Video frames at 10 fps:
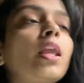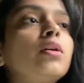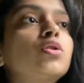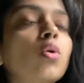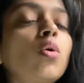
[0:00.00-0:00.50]

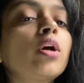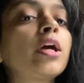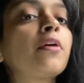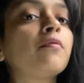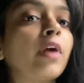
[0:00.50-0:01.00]
So
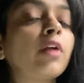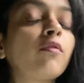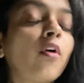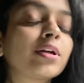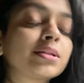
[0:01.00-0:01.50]
when
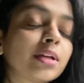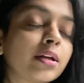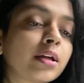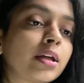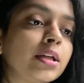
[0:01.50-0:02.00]
forests are
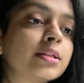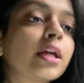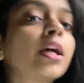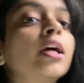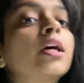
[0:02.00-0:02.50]

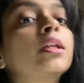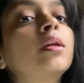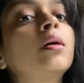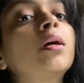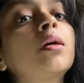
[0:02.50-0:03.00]
decreasing,
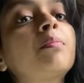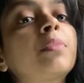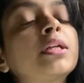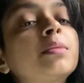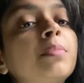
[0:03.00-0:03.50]
the
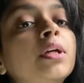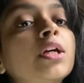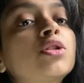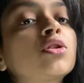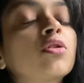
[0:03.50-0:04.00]

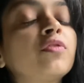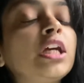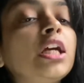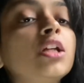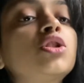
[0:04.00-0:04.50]
precipitation of
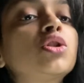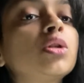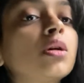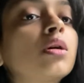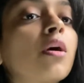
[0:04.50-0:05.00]
each
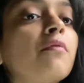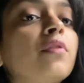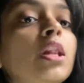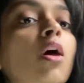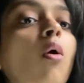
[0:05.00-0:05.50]
year
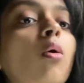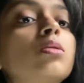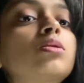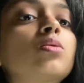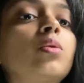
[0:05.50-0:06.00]
will
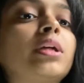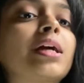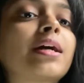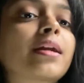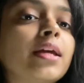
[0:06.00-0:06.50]
also
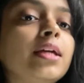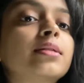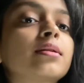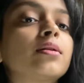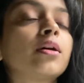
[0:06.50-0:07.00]

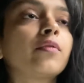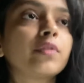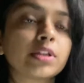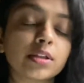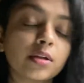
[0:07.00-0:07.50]
decrease,
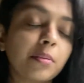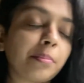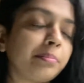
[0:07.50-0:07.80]
which is a